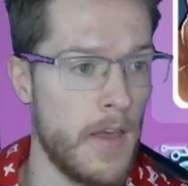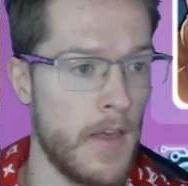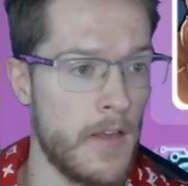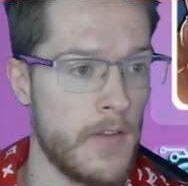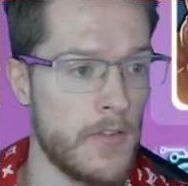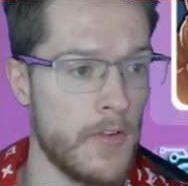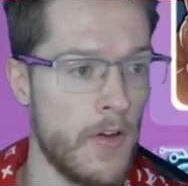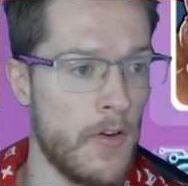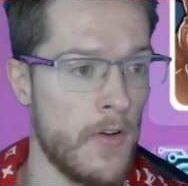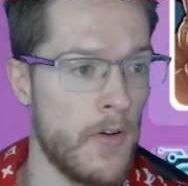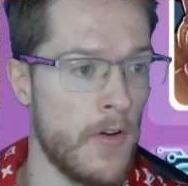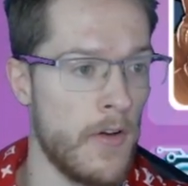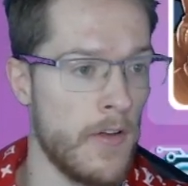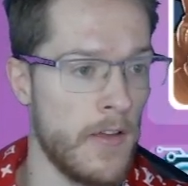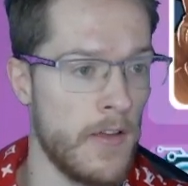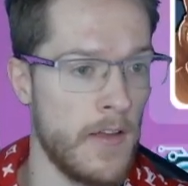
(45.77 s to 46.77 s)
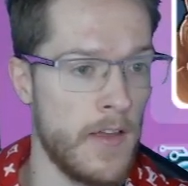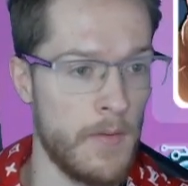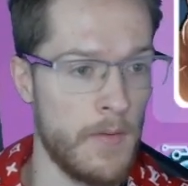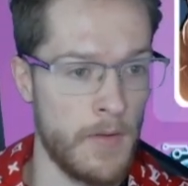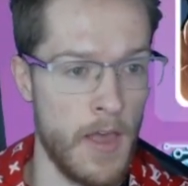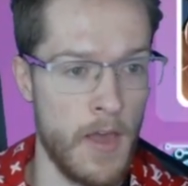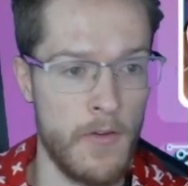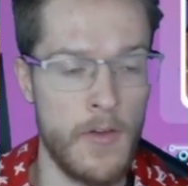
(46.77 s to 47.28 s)
So here we
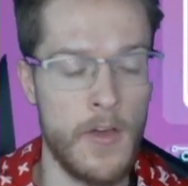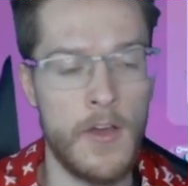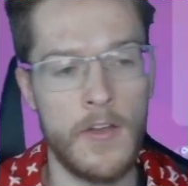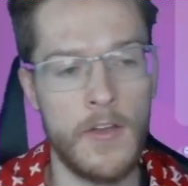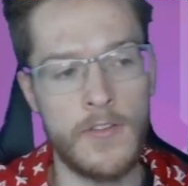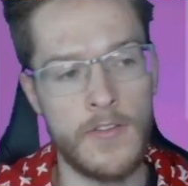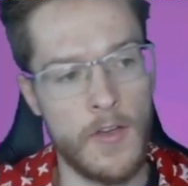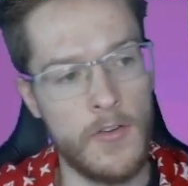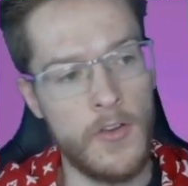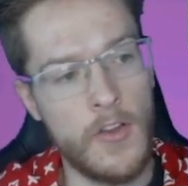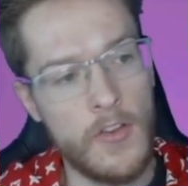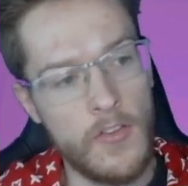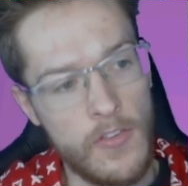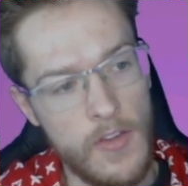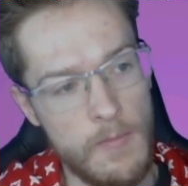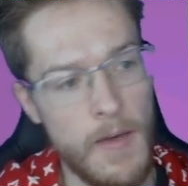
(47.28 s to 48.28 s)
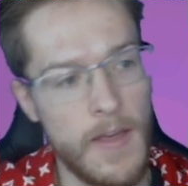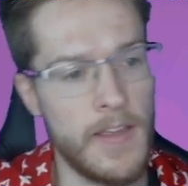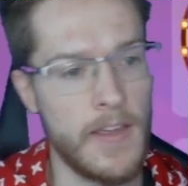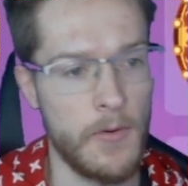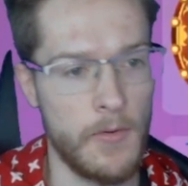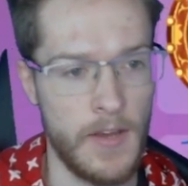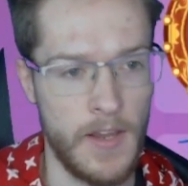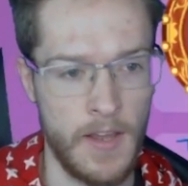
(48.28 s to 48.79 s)
go. So you can see my
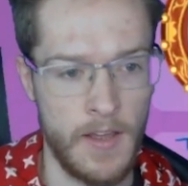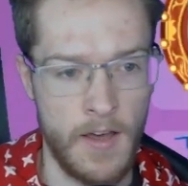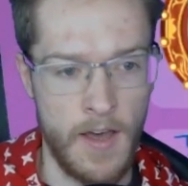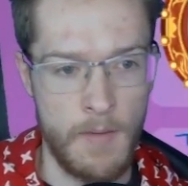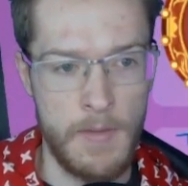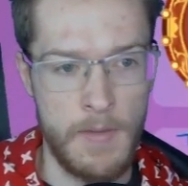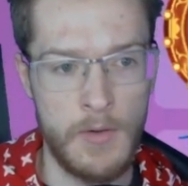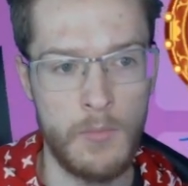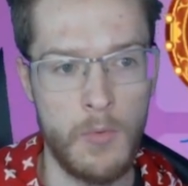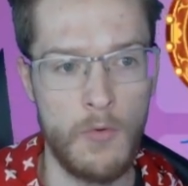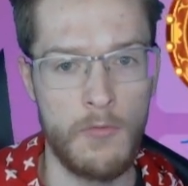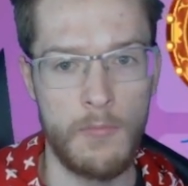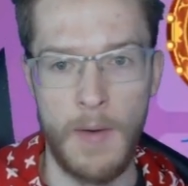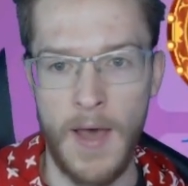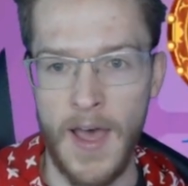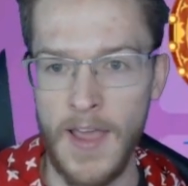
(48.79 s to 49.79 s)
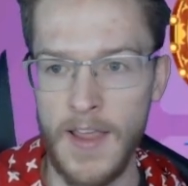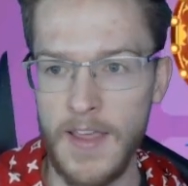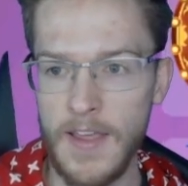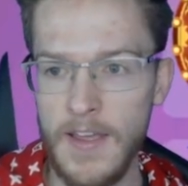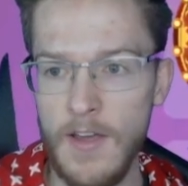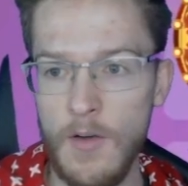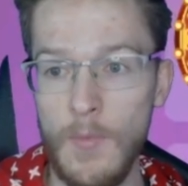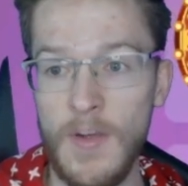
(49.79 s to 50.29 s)
guild here. I'm in Wolfpack.
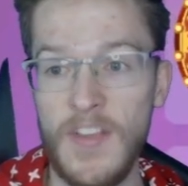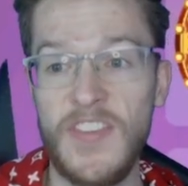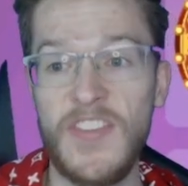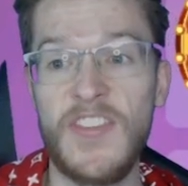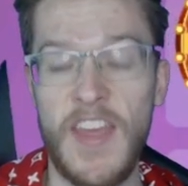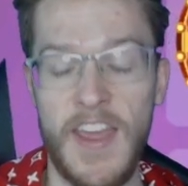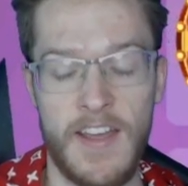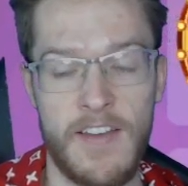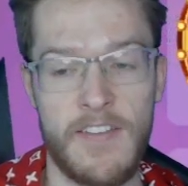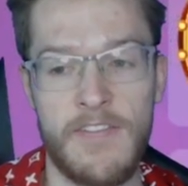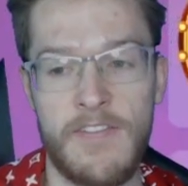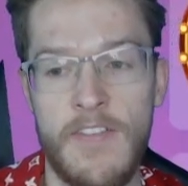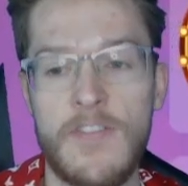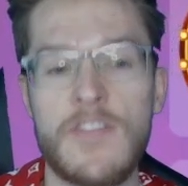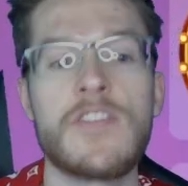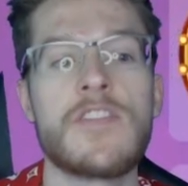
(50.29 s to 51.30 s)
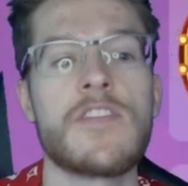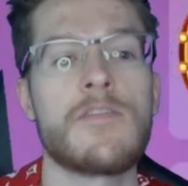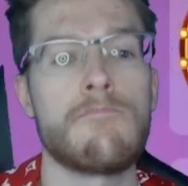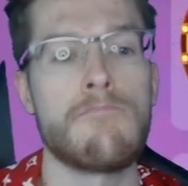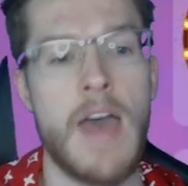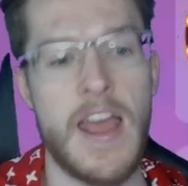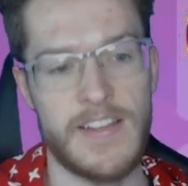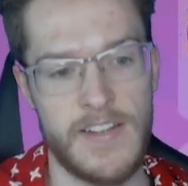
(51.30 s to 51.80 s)
We're sixth,
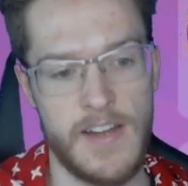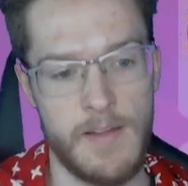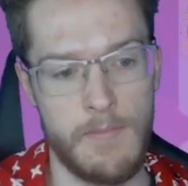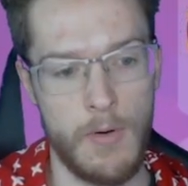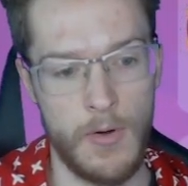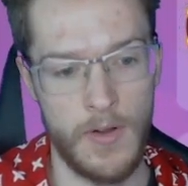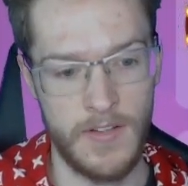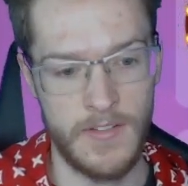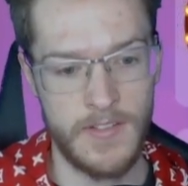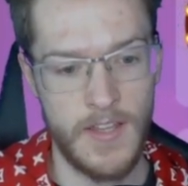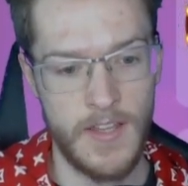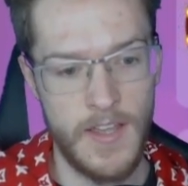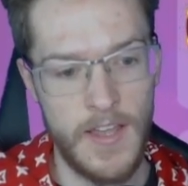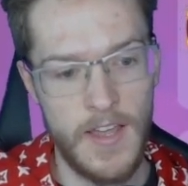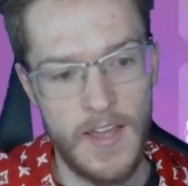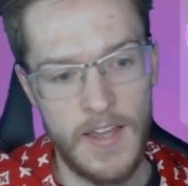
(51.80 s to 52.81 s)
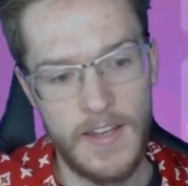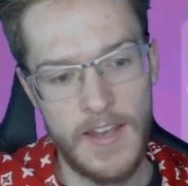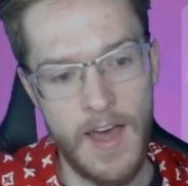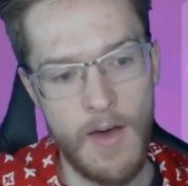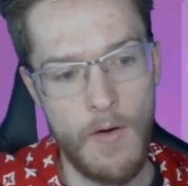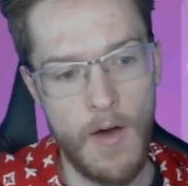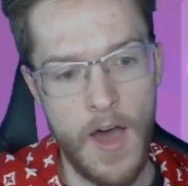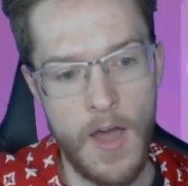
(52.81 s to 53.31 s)
smashing it, boys.
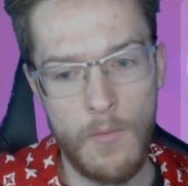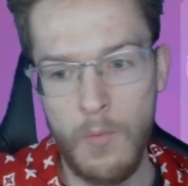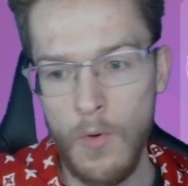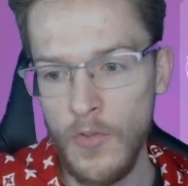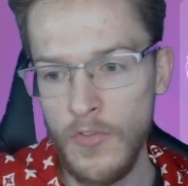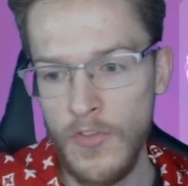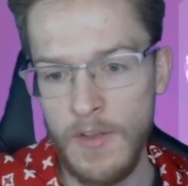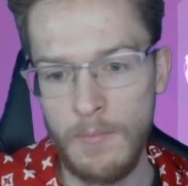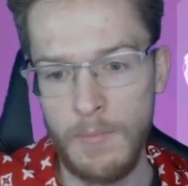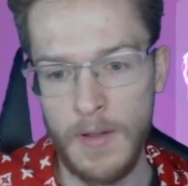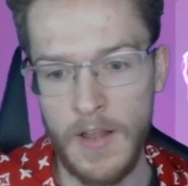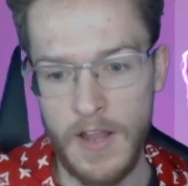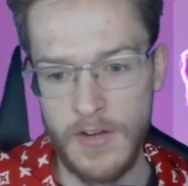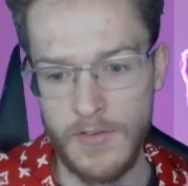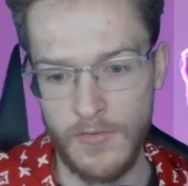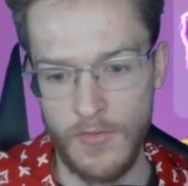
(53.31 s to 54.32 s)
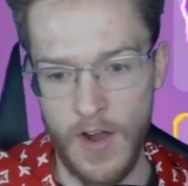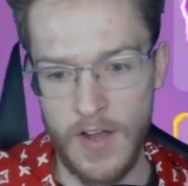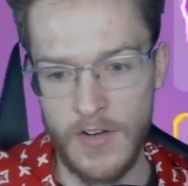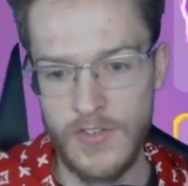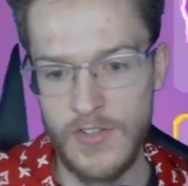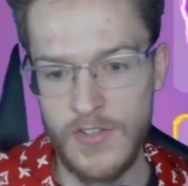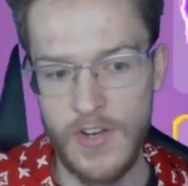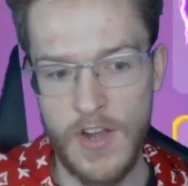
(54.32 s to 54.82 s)
Now, I was in Plush
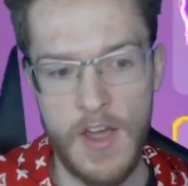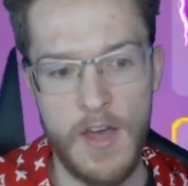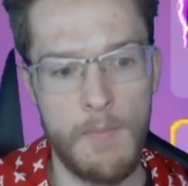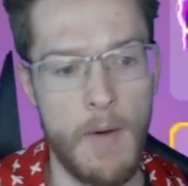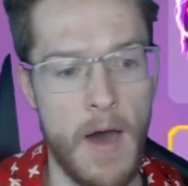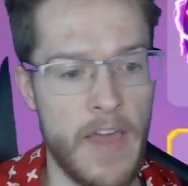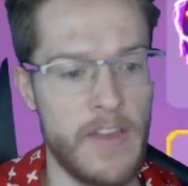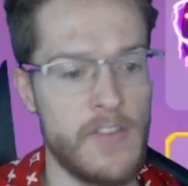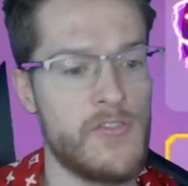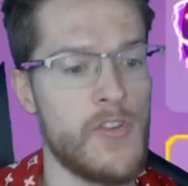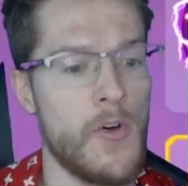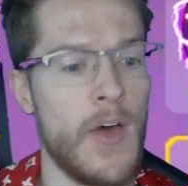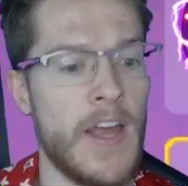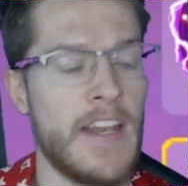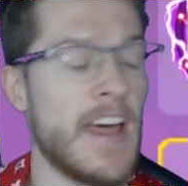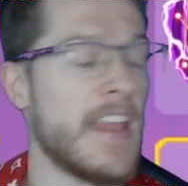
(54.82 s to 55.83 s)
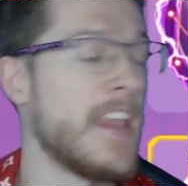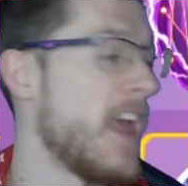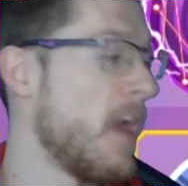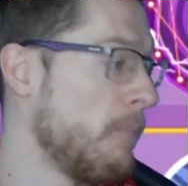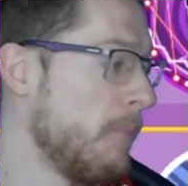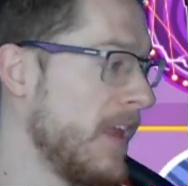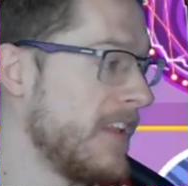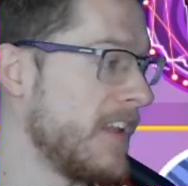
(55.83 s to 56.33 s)
Rush, but I joined and it
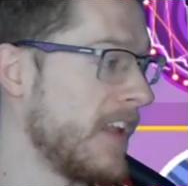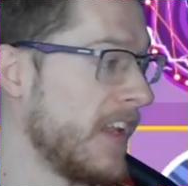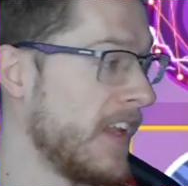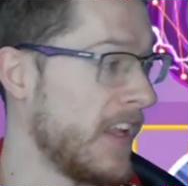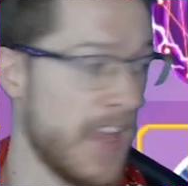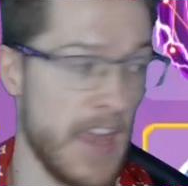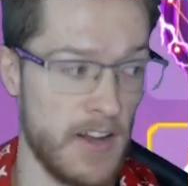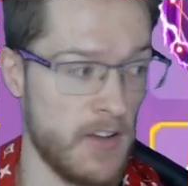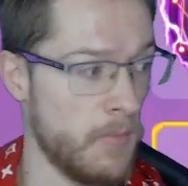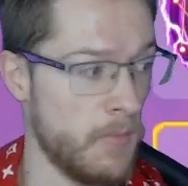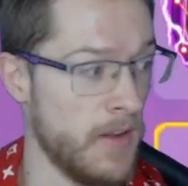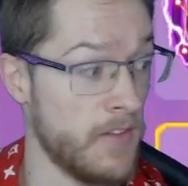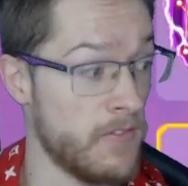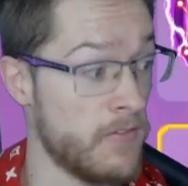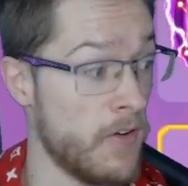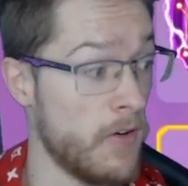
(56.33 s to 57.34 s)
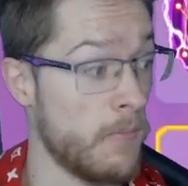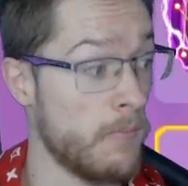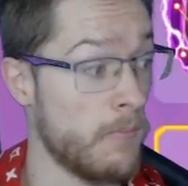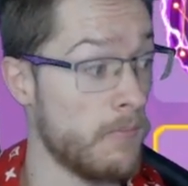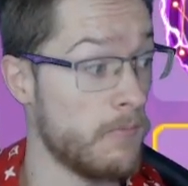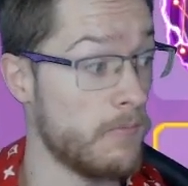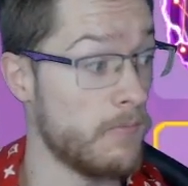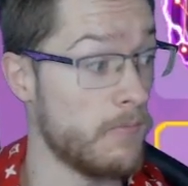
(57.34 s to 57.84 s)
immediately kicked me for
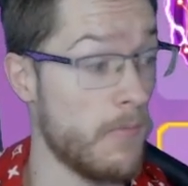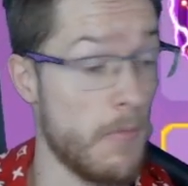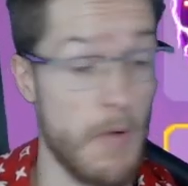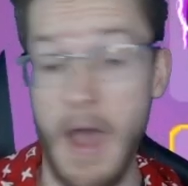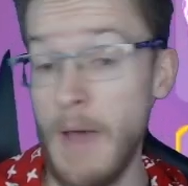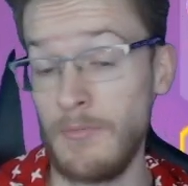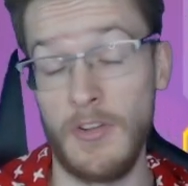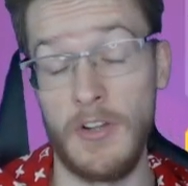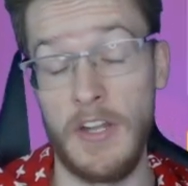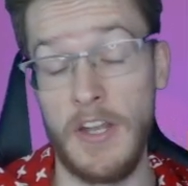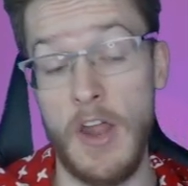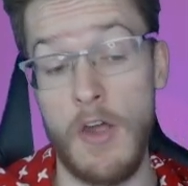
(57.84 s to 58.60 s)
absolutely no